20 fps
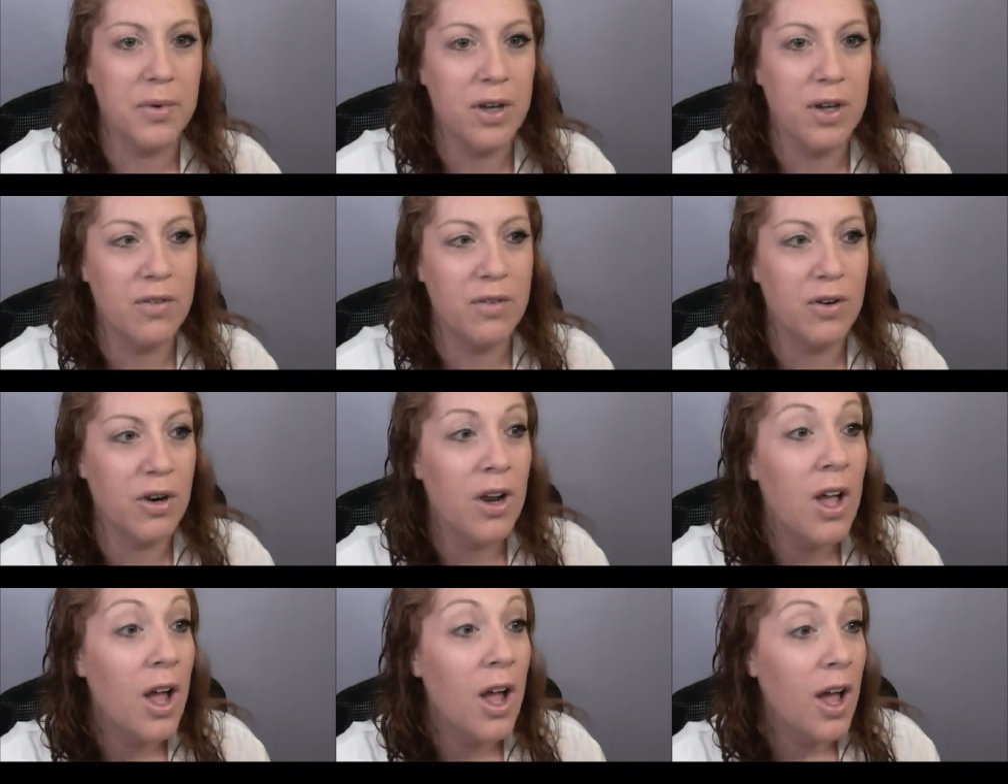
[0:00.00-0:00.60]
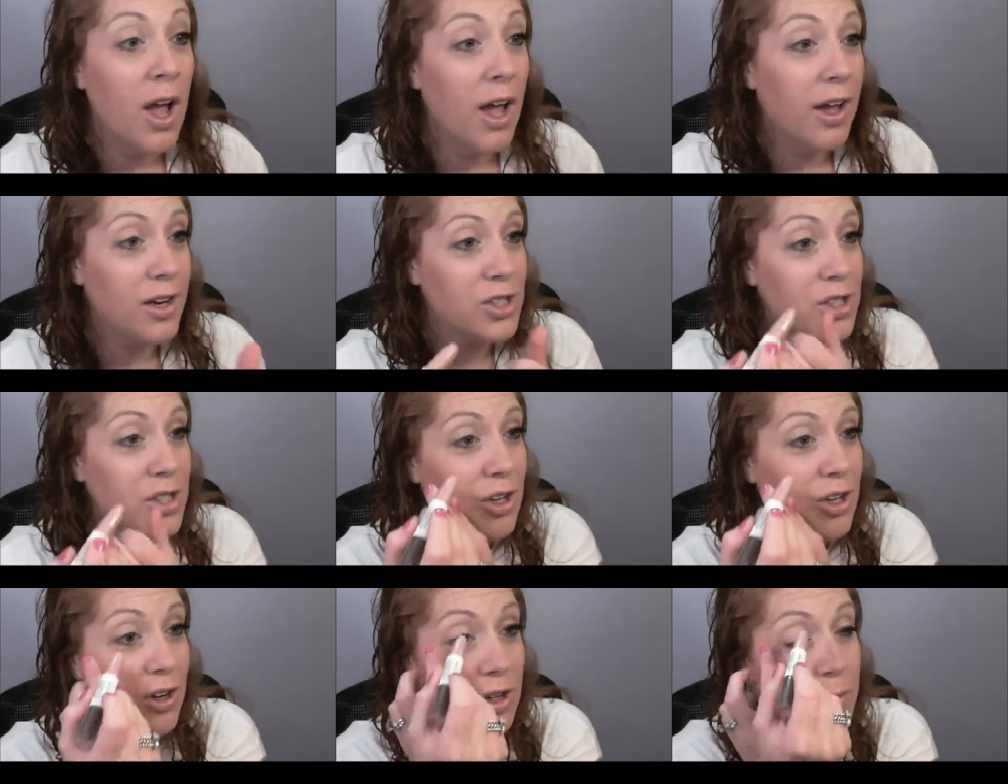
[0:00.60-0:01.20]
cover I
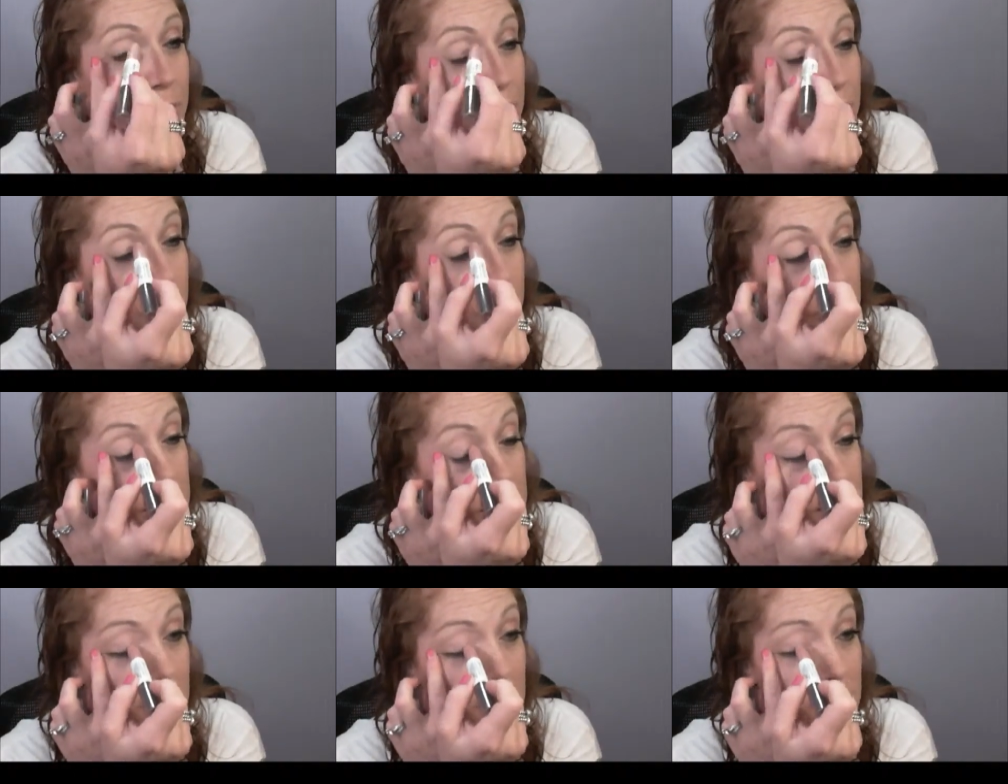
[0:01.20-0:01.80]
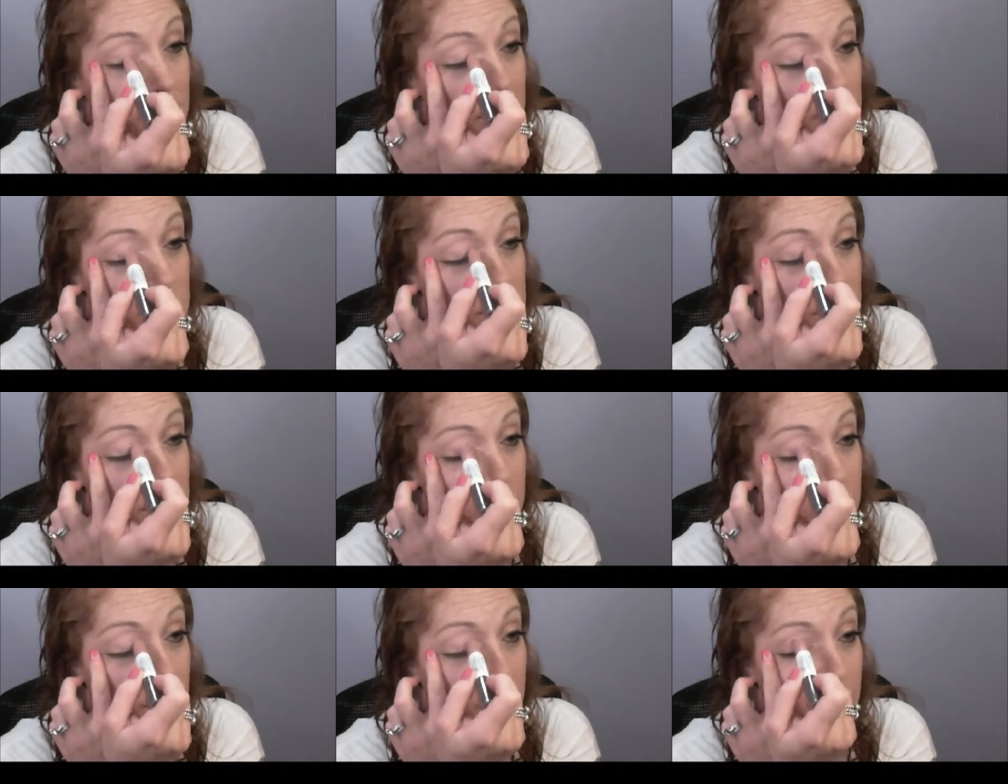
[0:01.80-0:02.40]
actually already put the base on I'm just
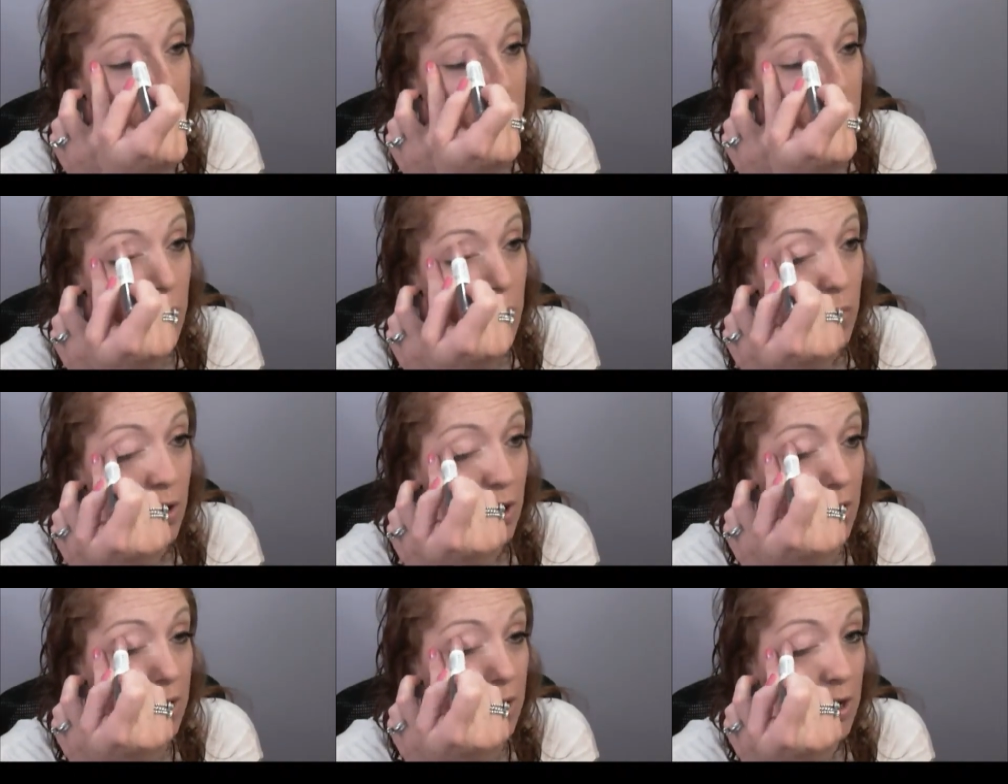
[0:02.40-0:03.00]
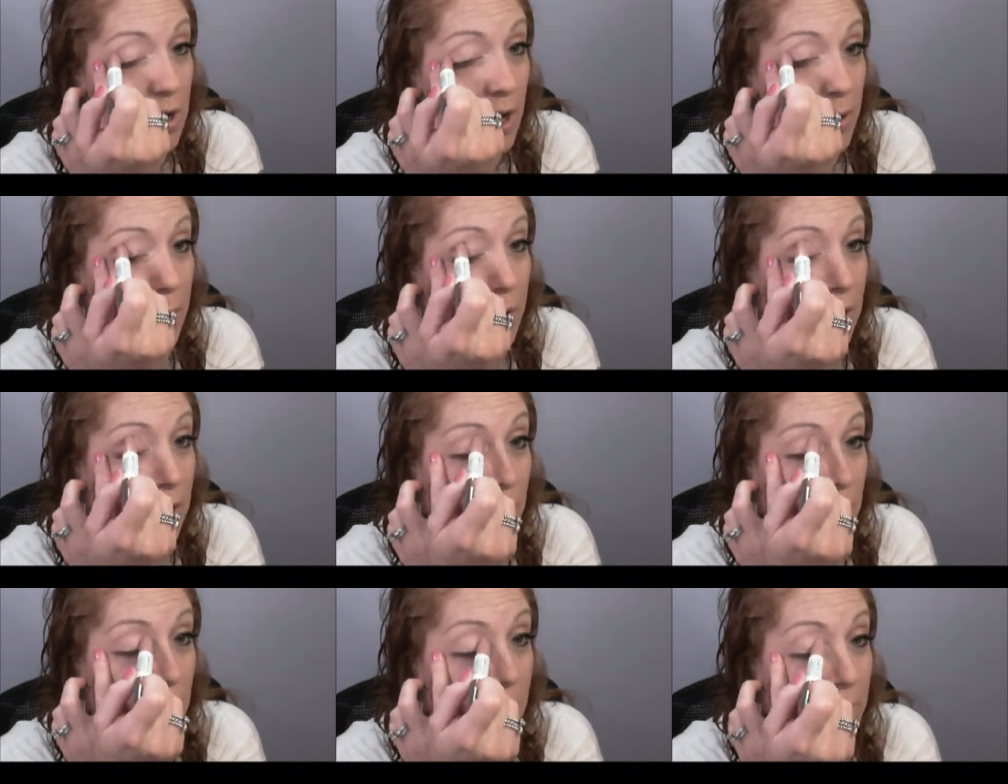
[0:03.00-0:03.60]
gonna put a little bit more on I put
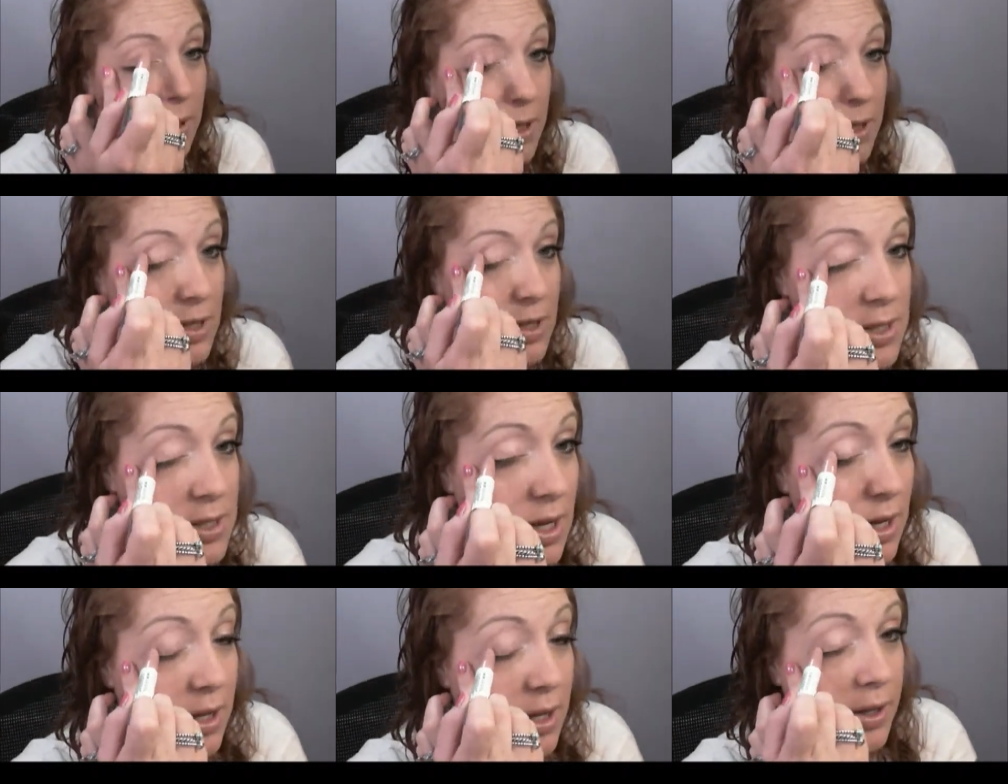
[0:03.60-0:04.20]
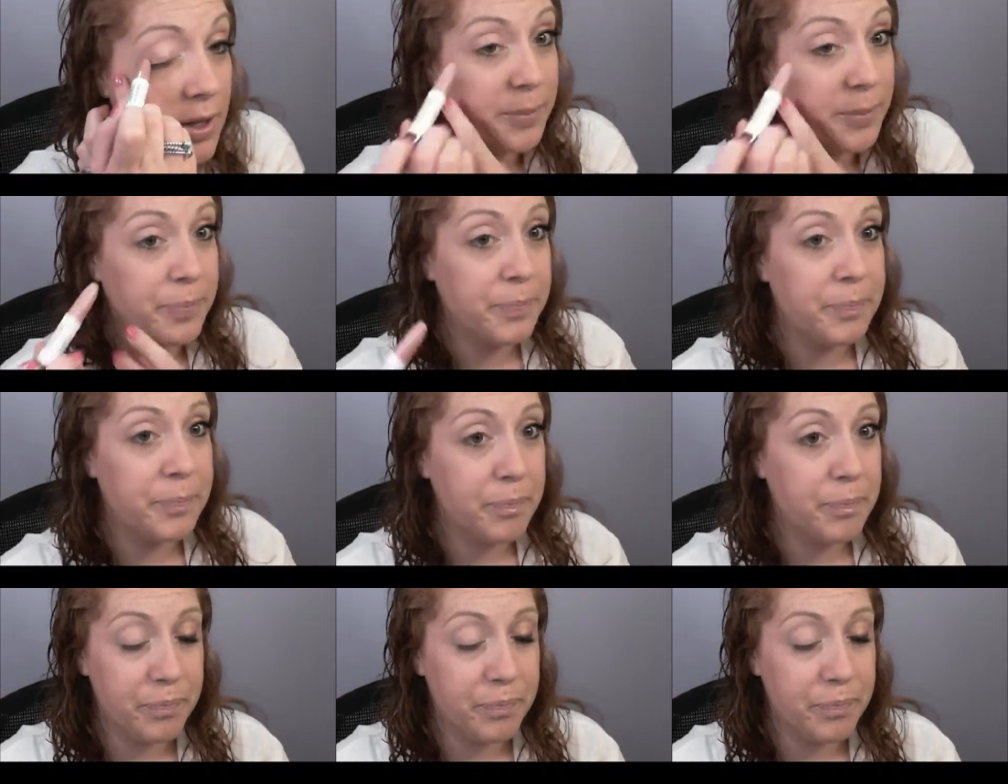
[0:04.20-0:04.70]
it on because I um